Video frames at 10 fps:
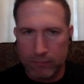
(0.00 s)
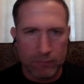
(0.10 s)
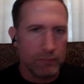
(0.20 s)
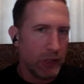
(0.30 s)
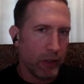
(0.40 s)

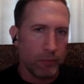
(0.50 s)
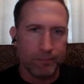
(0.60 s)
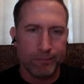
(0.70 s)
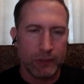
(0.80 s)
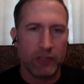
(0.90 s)
you know,
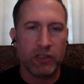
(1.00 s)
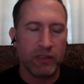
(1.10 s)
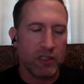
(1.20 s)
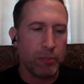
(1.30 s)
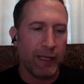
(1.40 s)
such and
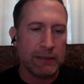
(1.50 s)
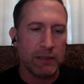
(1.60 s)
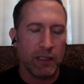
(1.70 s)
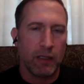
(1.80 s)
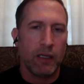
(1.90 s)
such place.
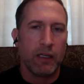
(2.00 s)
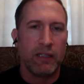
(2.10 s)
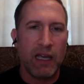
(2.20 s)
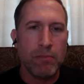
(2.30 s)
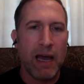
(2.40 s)

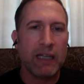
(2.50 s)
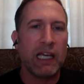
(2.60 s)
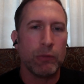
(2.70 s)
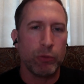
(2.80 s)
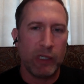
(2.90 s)
Came back
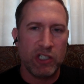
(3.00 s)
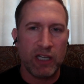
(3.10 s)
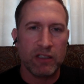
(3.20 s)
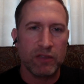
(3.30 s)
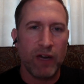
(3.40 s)
in. We
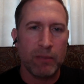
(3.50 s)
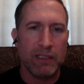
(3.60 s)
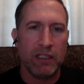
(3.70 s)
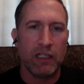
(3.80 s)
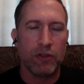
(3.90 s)
rechecked his vitamin
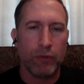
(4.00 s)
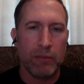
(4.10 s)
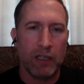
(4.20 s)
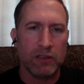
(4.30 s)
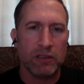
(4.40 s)
D in 3
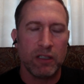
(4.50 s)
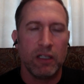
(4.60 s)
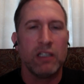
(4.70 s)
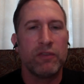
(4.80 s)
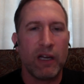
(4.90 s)
months.
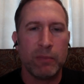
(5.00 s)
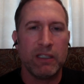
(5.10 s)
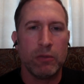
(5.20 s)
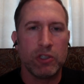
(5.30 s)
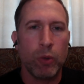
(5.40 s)
His vitamin
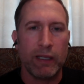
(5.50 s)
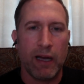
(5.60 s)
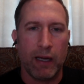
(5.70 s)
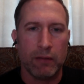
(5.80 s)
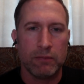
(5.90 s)
D was 29.